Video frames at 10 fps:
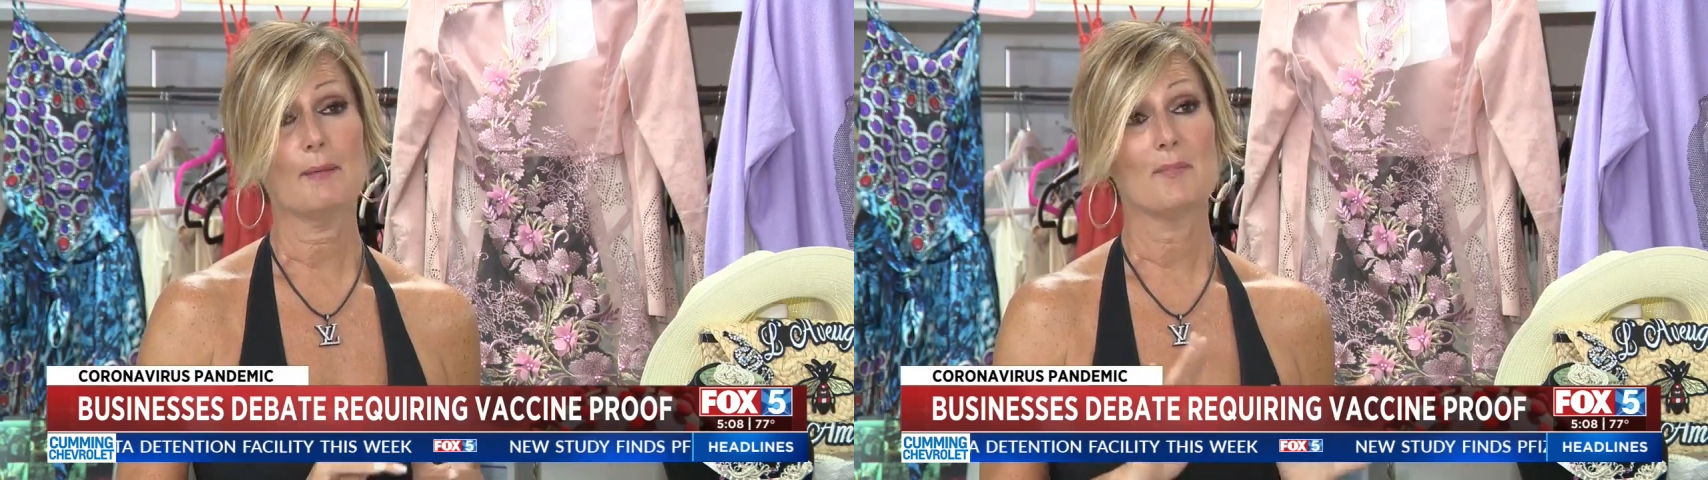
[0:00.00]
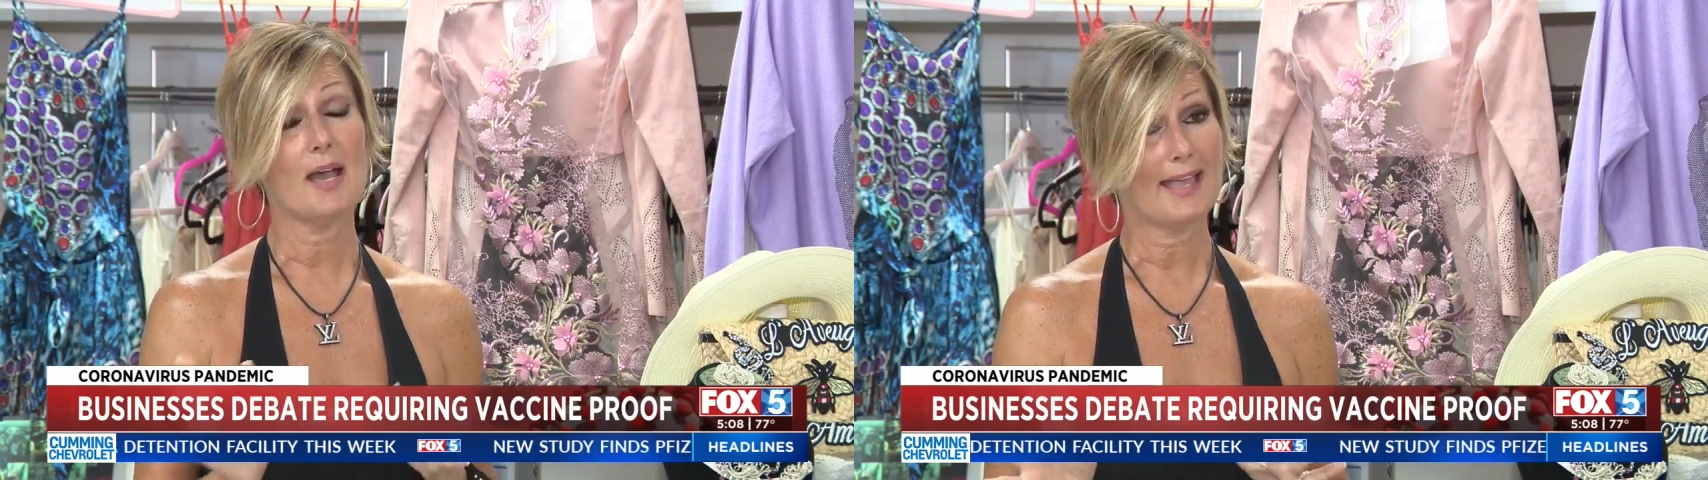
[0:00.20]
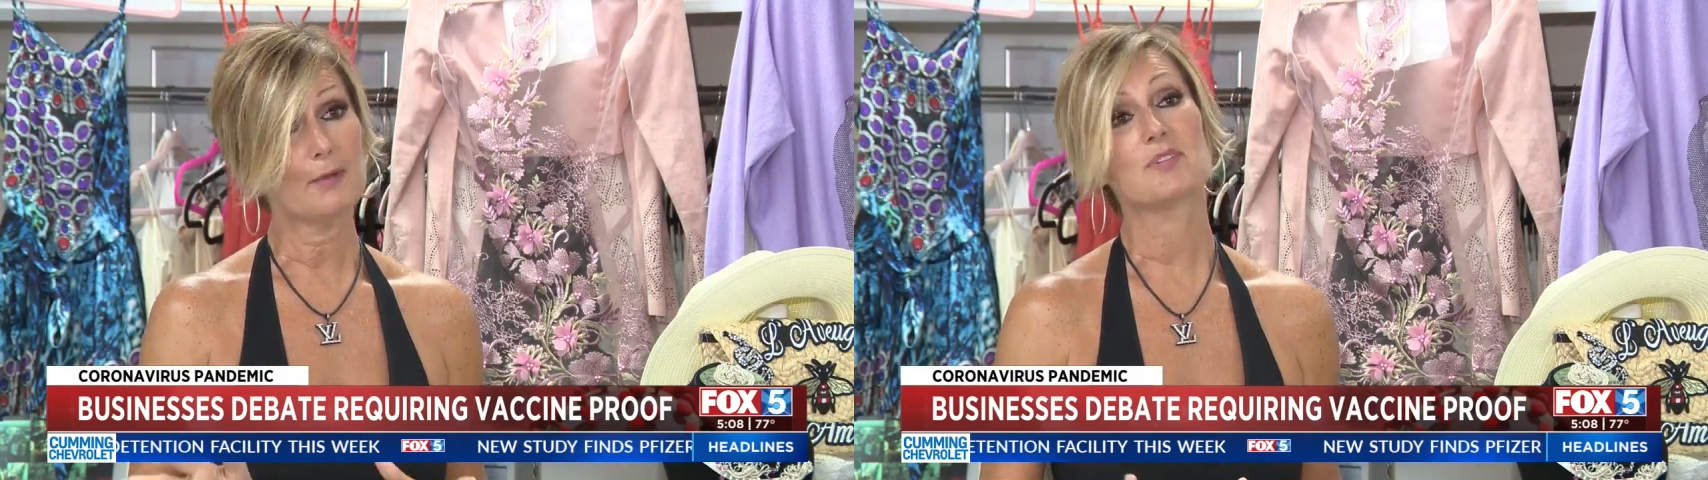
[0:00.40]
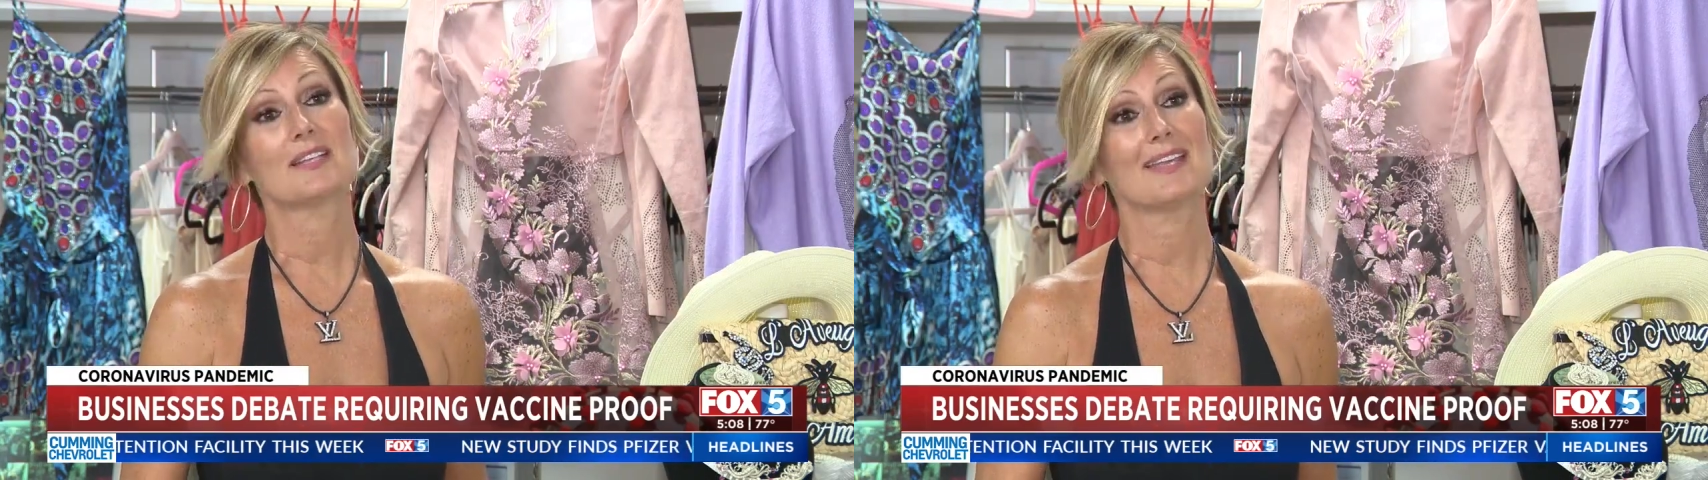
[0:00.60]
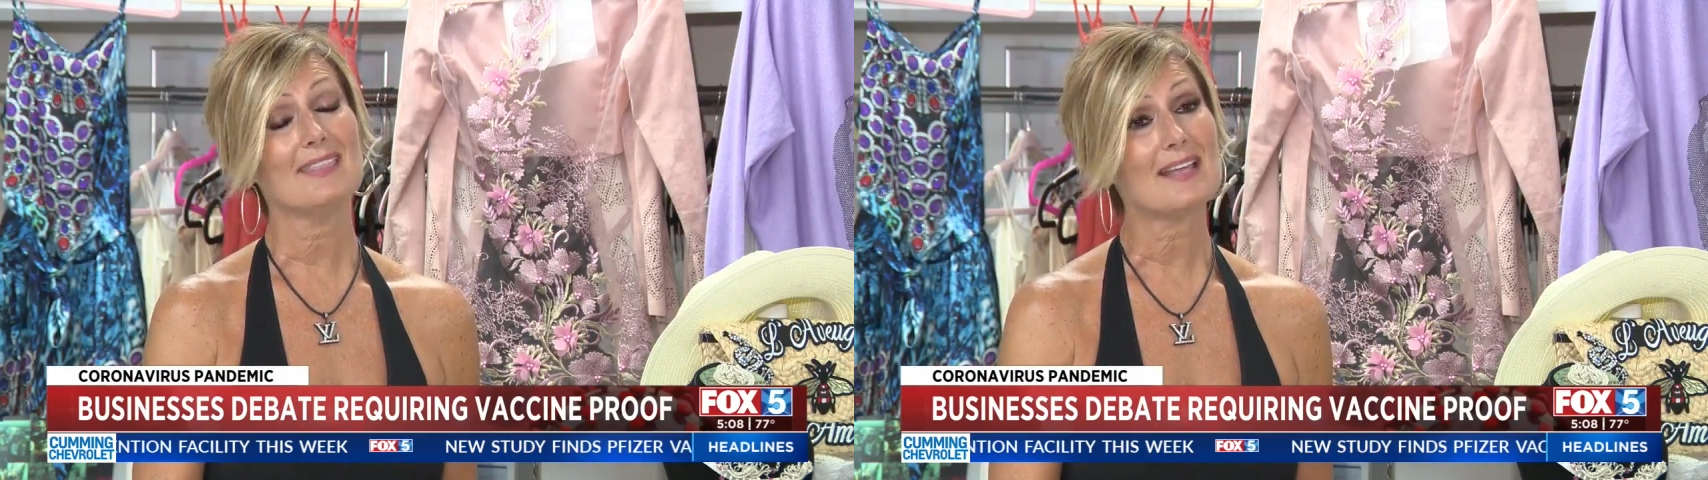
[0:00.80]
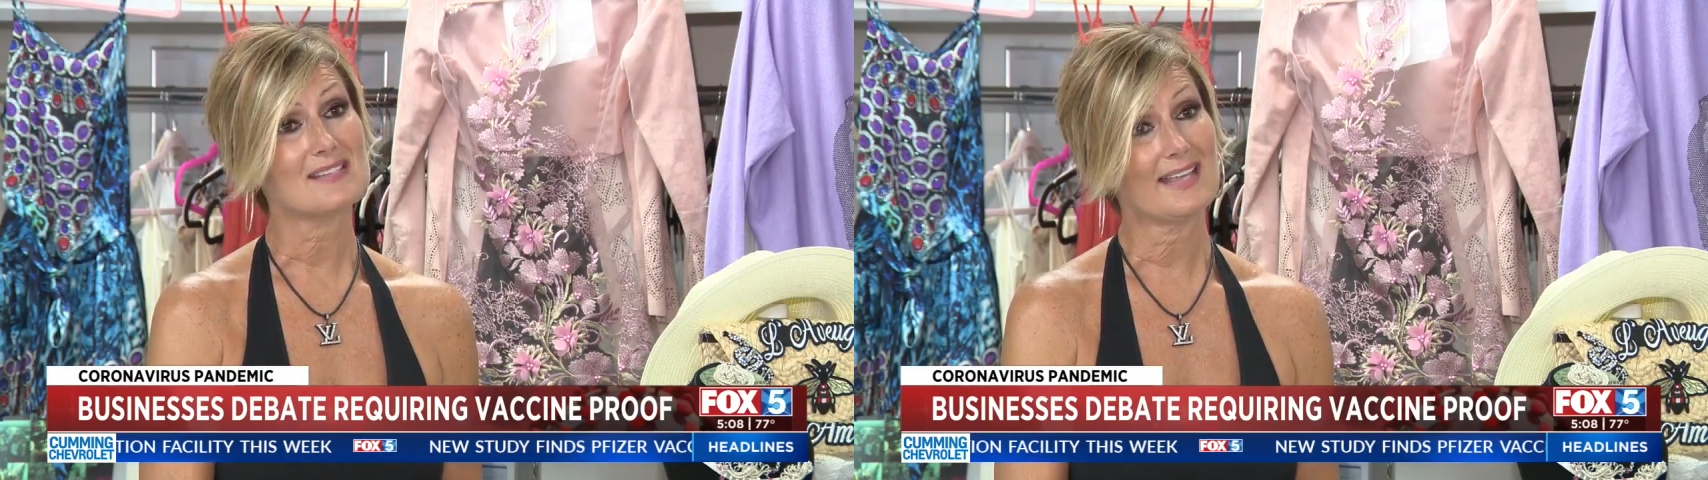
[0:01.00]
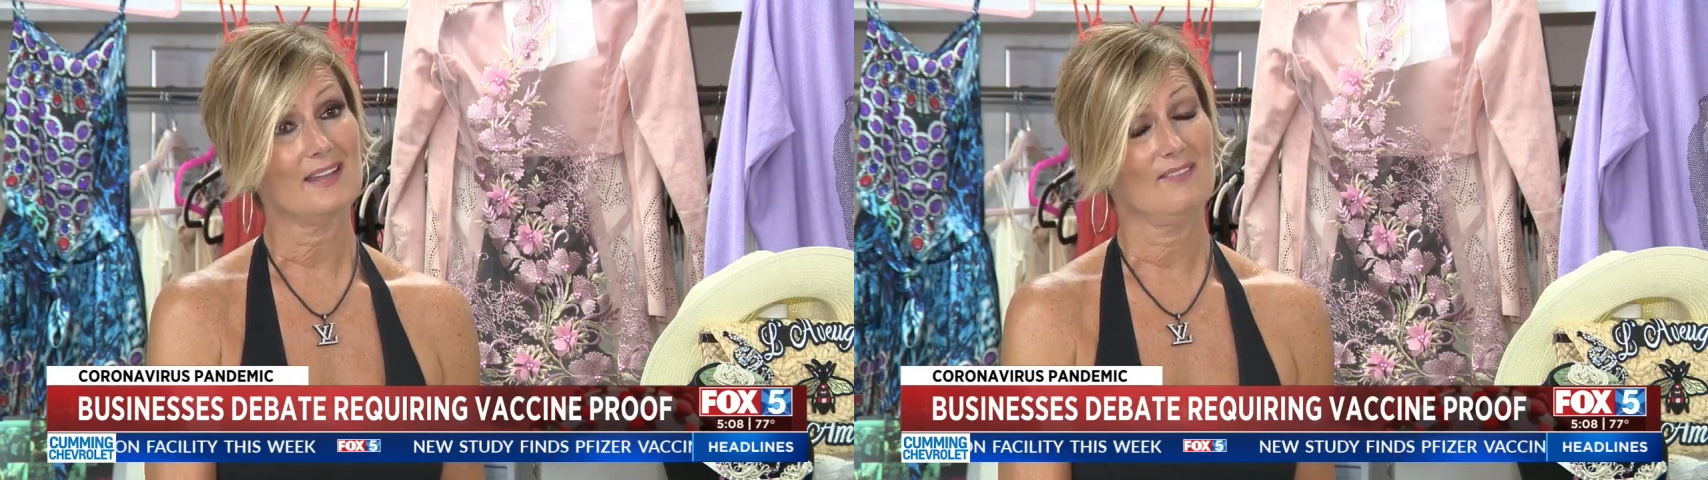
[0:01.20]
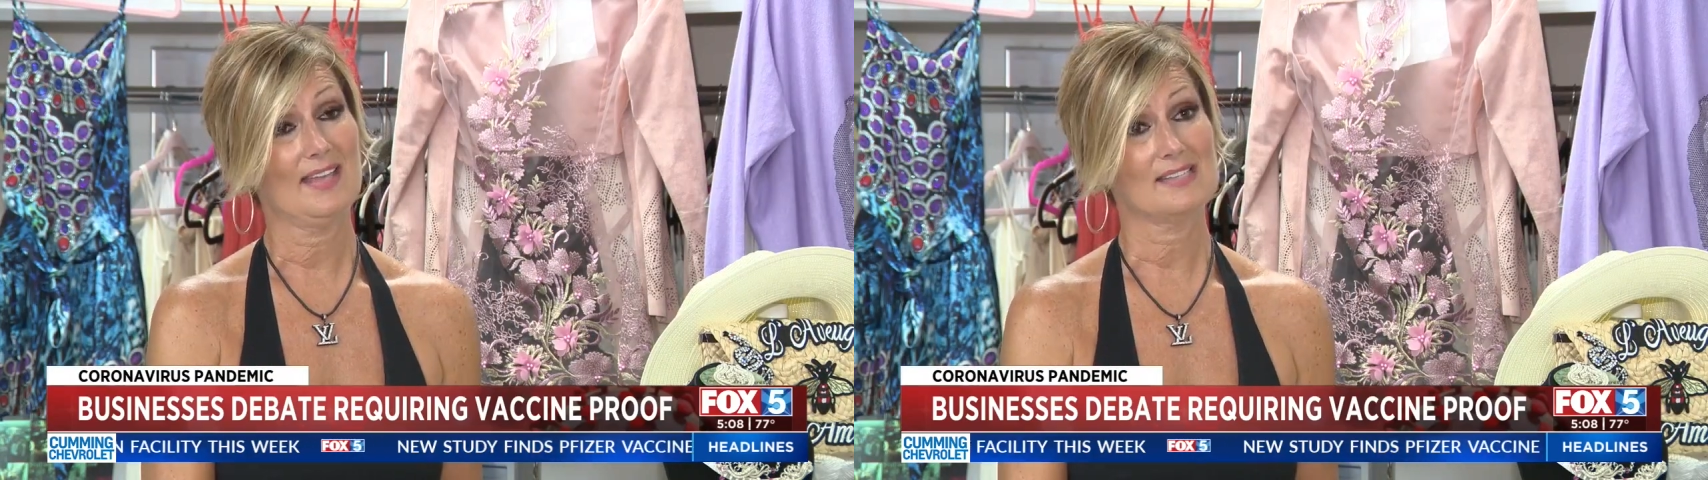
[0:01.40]
I'm not able to get that
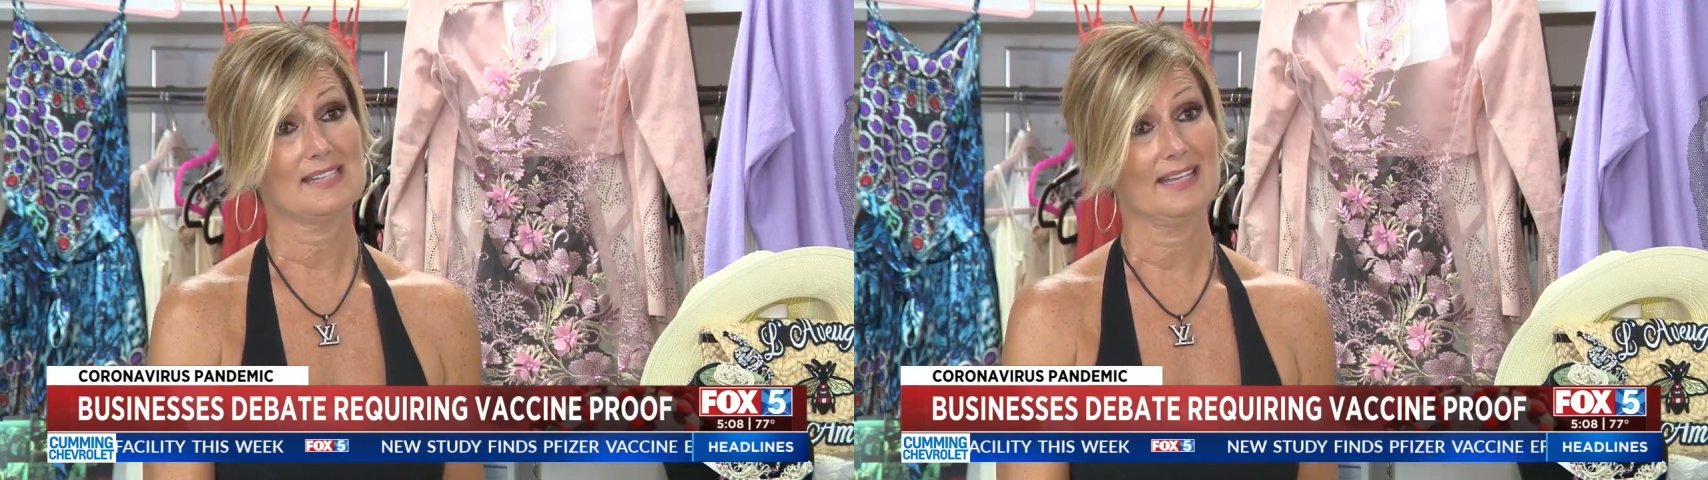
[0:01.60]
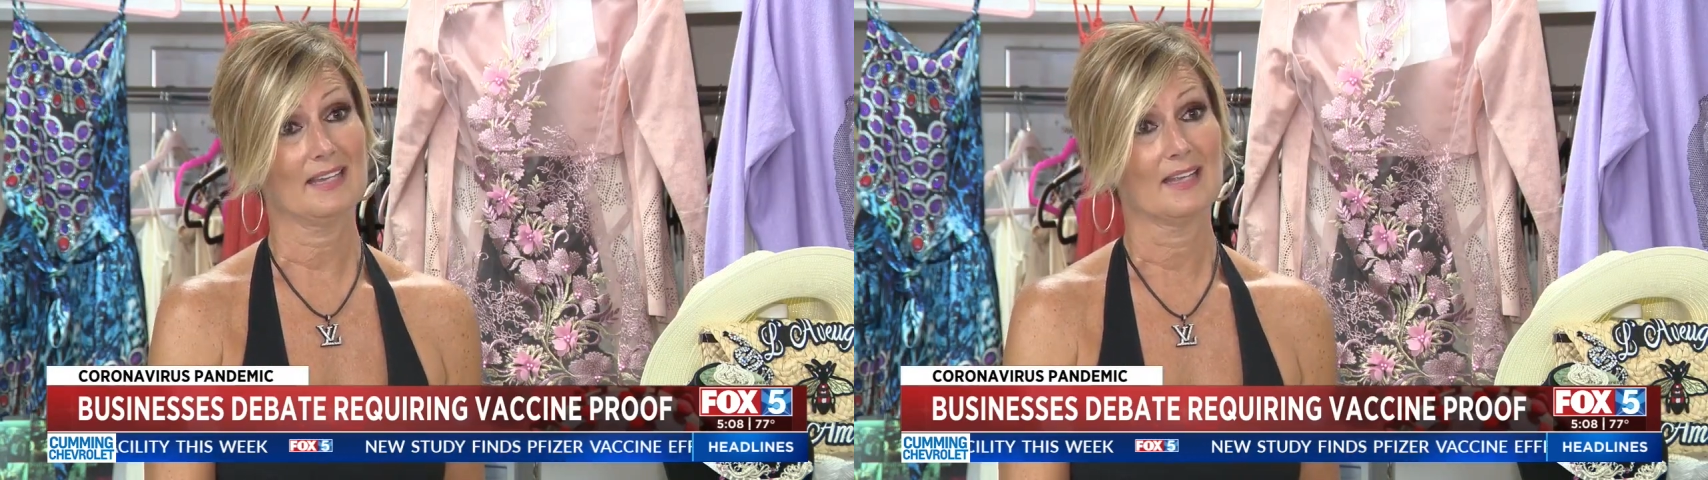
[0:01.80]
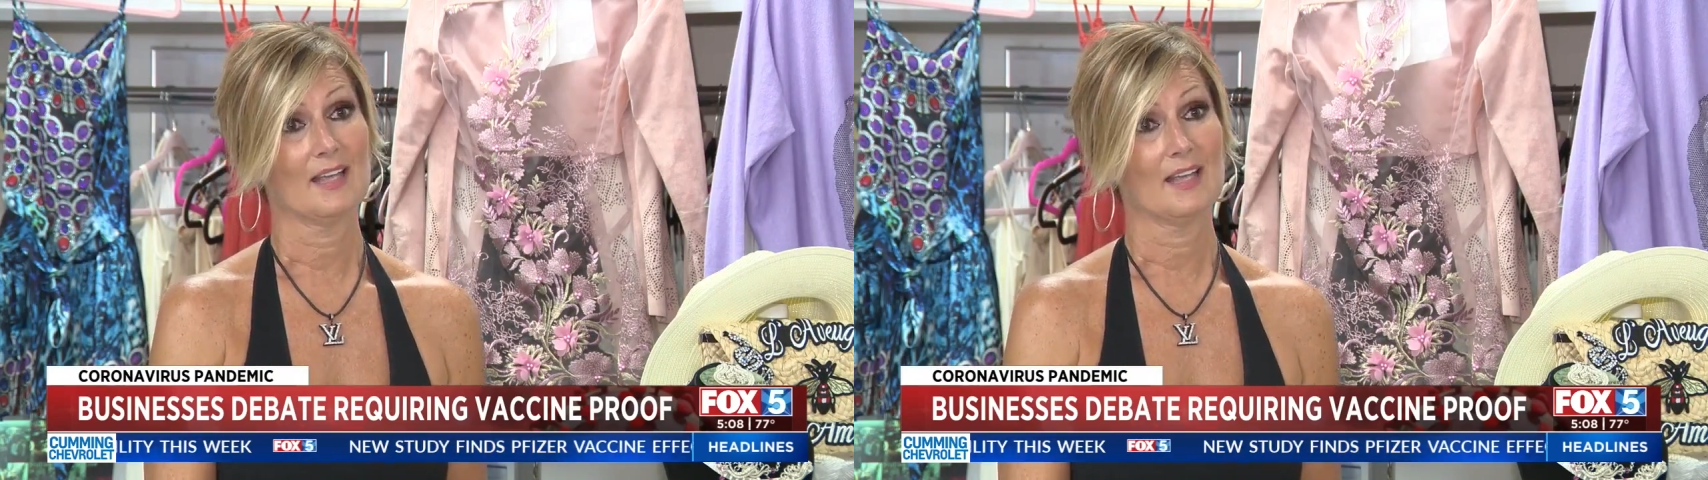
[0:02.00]
second vaccine.